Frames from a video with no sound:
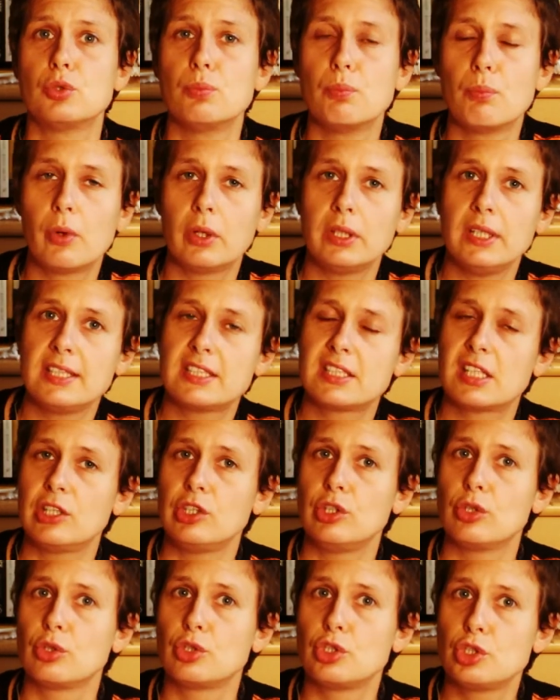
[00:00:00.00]
to monitor
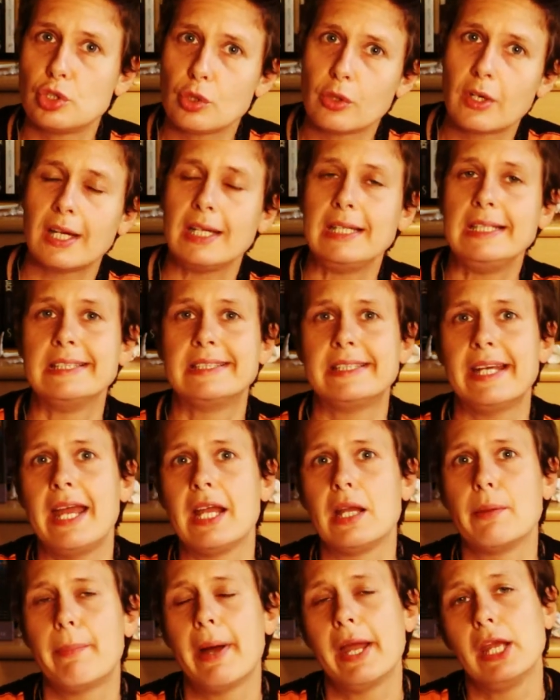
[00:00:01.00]
your sugar intake